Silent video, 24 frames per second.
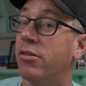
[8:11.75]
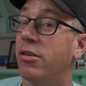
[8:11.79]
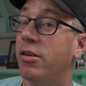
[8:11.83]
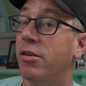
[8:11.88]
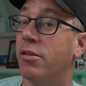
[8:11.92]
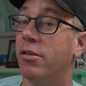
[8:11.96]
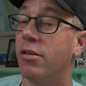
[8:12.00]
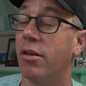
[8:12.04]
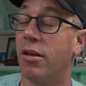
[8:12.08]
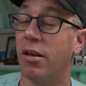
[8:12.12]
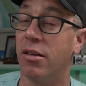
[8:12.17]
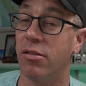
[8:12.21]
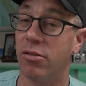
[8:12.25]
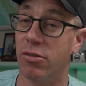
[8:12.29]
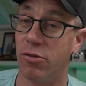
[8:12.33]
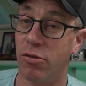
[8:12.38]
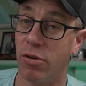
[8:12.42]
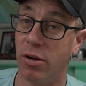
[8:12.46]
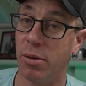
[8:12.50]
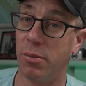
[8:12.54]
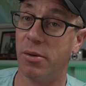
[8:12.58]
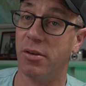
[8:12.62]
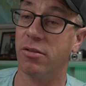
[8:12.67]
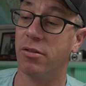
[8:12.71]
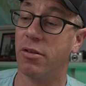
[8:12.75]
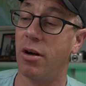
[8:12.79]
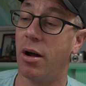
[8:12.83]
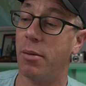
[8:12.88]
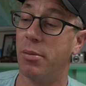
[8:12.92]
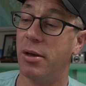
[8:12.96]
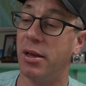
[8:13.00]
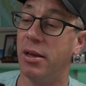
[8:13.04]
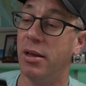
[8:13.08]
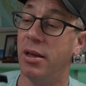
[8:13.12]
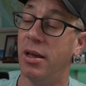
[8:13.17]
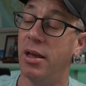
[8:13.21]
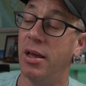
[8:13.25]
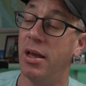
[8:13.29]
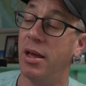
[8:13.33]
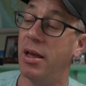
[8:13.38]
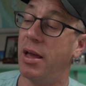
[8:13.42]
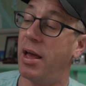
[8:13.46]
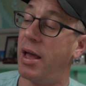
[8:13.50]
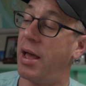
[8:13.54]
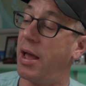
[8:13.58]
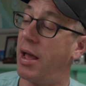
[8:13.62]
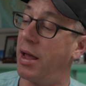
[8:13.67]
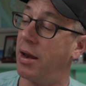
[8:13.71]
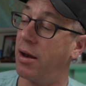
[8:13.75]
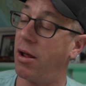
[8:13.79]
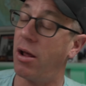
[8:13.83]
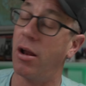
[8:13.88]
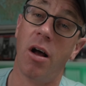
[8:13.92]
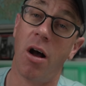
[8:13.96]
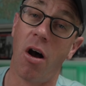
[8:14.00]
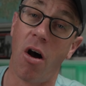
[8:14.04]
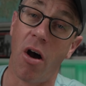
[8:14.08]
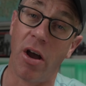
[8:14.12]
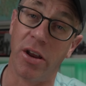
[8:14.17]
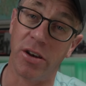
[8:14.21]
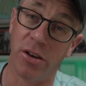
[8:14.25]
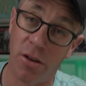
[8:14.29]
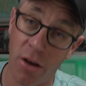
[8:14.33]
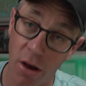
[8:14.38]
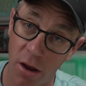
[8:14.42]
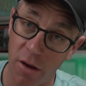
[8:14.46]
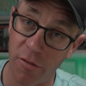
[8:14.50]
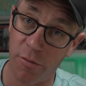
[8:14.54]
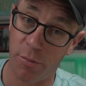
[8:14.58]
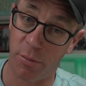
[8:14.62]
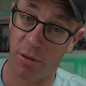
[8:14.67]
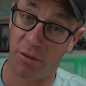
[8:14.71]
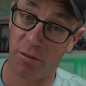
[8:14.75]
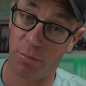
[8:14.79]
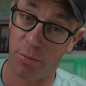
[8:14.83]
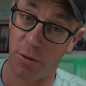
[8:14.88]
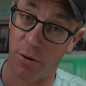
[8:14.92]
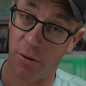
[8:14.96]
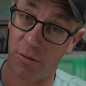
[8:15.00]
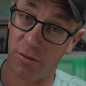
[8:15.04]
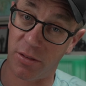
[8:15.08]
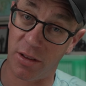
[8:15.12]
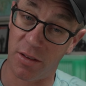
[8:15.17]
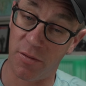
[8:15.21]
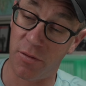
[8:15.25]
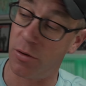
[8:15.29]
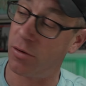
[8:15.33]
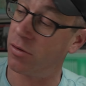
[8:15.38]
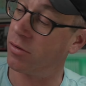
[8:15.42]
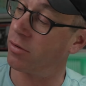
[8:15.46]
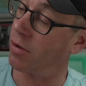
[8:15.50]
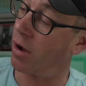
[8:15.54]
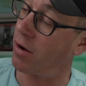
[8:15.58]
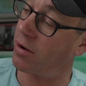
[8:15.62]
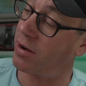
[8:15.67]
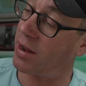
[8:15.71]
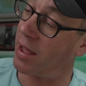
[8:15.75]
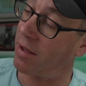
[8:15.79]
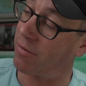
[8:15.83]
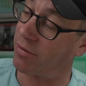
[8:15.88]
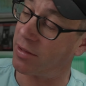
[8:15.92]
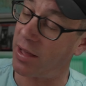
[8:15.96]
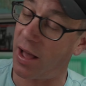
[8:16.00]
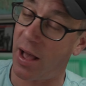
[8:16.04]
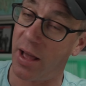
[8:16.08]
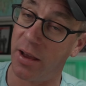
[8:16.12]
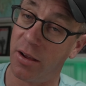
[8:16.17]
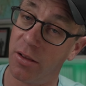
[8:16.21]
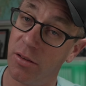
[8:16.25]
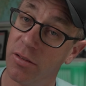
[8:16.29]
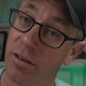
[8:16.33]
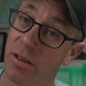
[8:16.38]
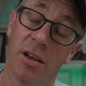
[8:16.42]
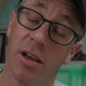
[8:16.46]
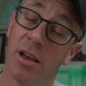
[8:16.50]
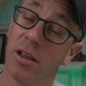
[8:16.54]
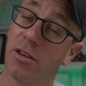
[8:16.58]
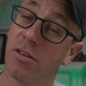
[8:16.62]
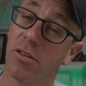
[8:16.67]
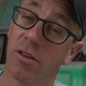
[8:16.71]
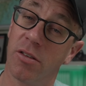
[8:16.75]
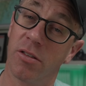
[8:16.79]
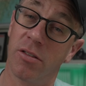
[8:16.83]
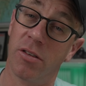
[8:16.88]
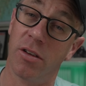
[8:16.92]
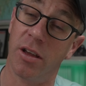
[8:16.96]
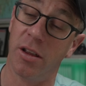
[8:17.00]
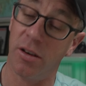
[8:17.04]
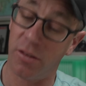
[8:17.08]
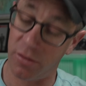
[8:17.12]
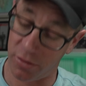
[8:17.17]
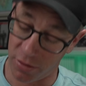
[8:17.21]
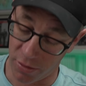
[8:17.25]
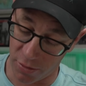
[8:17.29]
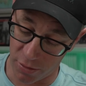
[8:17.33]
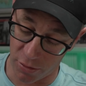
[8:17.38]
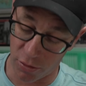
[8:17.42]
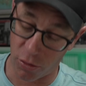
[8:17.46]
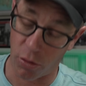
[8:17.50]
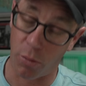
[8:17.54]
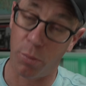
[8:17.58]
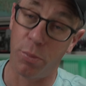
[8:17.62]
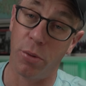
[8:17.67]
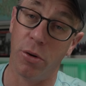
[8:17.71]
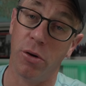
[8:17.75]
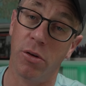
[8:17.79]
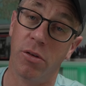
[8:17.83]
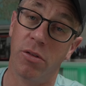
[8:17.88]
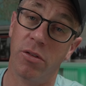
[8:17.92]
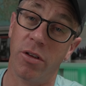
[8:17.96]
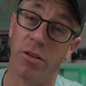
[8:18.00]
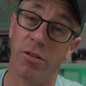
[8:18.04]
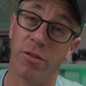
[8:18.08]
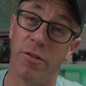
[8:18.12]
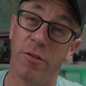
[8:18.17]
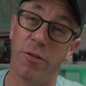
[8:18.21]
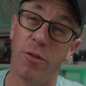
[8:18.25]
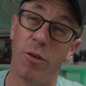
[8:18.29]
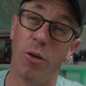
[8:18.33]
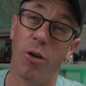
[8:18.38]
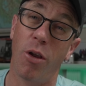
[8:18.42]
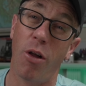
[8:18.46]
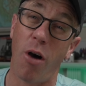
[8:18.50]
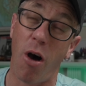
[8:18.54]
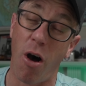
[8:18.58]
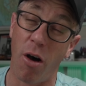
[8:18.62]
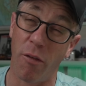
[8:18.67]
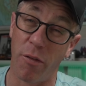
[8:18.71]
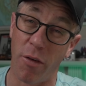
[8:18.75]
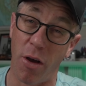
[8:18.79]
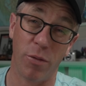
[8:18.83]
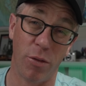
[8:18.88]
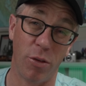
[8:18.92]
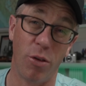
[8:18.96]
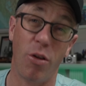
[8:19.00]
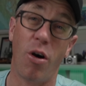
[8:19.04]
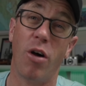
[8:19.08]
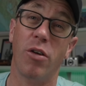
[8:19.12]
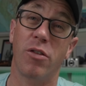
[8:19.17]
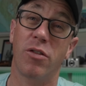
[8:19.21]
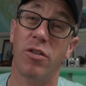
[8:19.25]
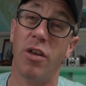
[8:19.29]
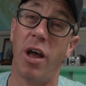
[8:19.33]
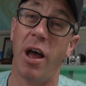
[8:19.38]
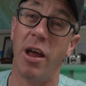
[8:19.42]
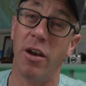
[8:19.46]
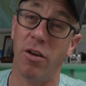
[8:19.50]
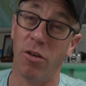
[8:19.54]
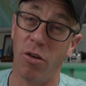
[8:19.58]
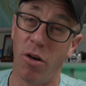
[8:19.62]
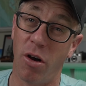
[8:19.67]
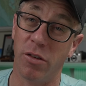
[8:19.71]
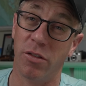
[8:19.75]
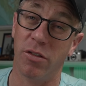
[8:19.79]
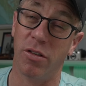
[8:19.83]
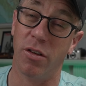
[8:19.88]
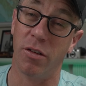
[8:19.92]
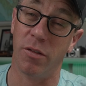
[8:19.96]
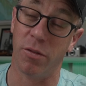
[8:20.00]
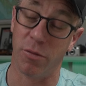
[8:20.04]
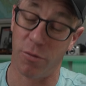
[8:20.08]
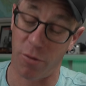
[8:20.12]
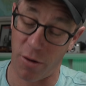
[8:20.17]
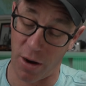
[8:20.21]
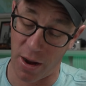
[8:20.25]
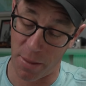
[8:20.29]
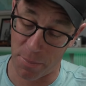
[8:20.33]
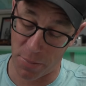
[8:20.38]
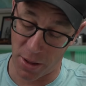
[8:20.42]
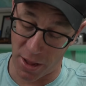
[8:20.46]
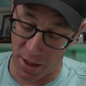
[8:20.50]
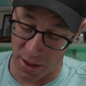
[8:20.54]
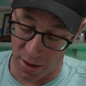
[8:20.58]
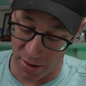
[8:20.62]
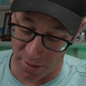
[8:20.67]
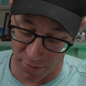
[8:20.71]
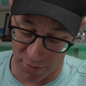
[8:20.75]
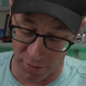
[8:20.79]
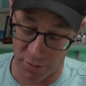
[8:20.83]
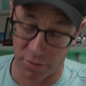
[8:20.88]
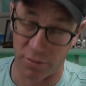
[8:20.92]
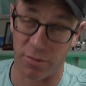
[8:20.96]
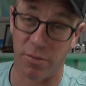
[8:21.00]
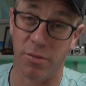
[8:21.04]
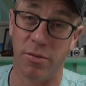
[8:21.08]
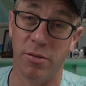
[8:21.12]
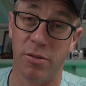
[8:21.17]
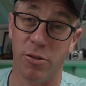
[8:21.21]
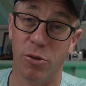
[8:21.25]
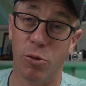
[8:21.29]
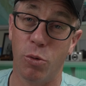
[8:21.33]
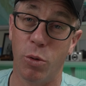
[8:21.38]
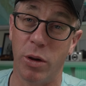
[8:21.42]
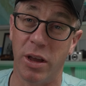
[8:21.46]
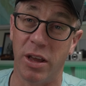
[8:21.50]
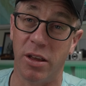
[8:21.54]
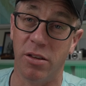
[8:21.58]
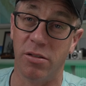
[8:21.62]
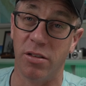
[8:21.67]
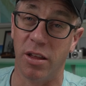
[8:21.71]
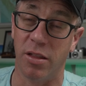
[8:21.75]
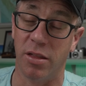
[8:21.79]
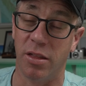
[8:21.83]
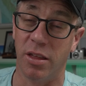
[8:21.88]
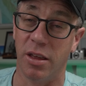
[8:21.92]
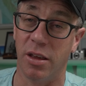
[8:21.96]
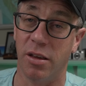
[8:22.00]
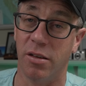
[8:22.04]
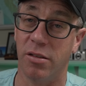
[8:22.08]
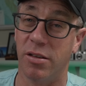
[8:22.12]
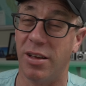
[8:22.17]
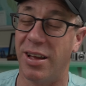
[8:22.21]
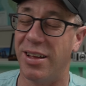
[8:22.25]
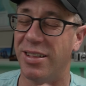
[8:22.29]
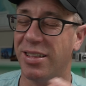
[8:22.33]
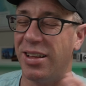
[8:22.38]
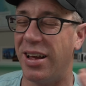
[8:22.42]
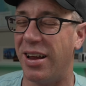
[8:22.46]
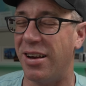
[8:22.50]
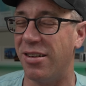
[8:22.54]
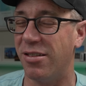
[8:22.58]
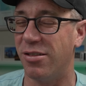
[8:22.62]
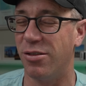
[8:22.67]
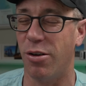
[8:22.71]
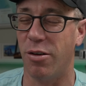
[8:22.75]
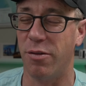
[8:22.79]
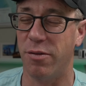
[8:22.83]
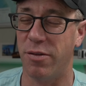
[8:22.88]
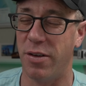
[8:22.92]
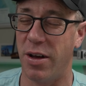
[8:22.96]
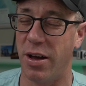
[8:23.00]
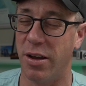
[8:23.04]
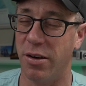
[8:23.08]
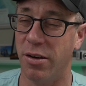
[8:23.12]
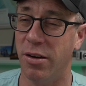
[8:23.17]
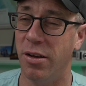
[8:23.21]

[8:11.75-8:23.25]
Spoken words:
it's extremely scrubby, and I know from experience if you don't have gaiters, it just leads to your boots just full of lots and lots of crap and just twigs and things, and that is not fun.